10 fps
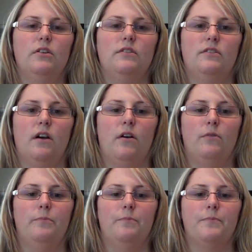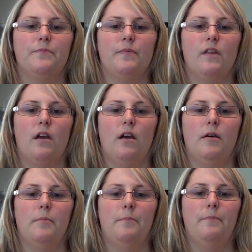So,
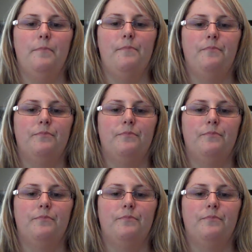one